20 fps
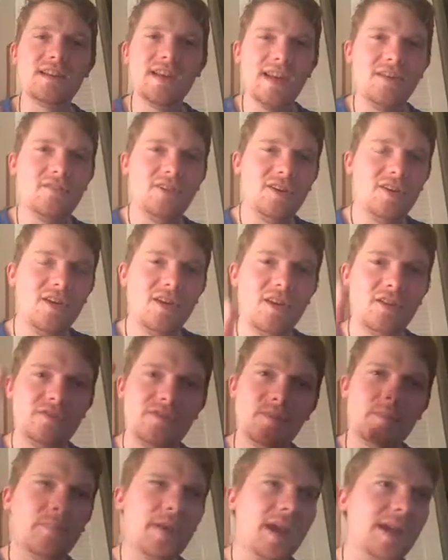the level
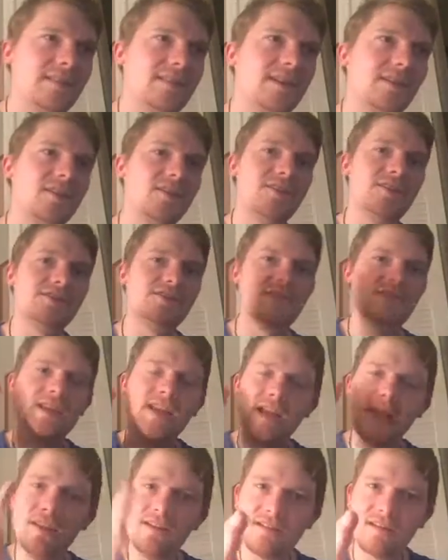of debate that occurs
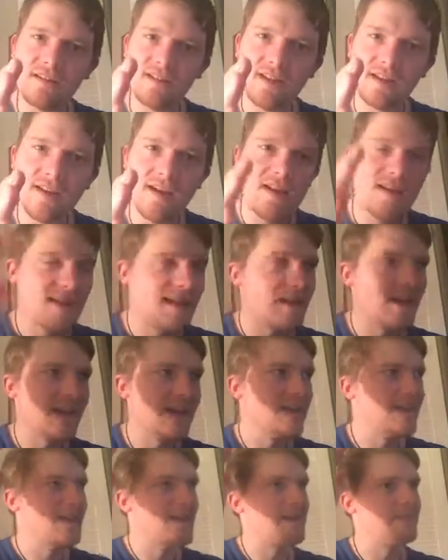on the internet.
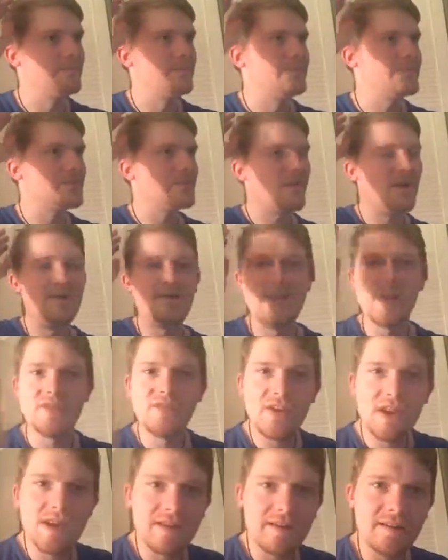And I'm sorry if
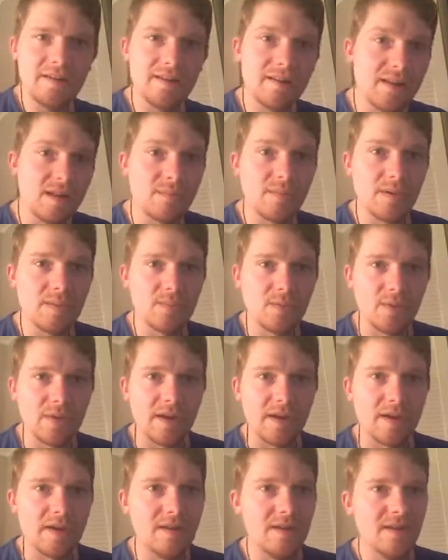I offend internet
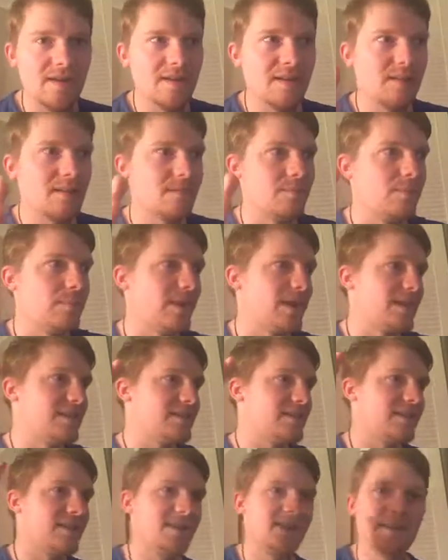people here,
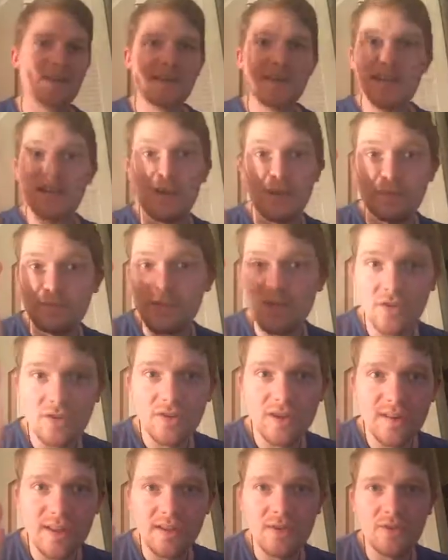but, you know, I'm
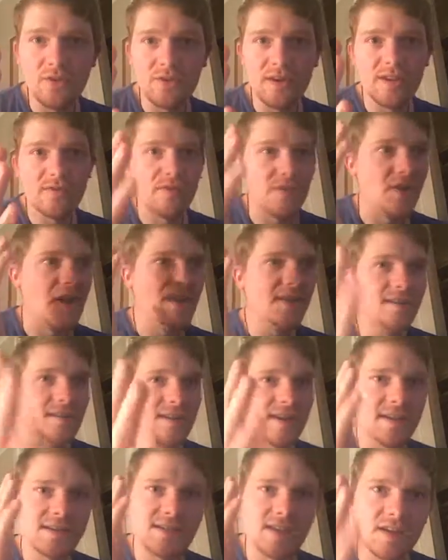sorry that you don't have your
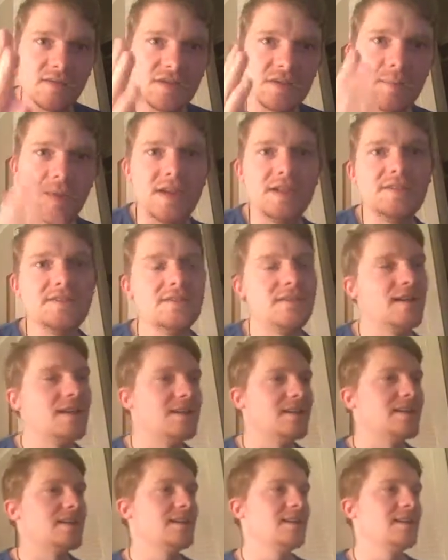internet safe space.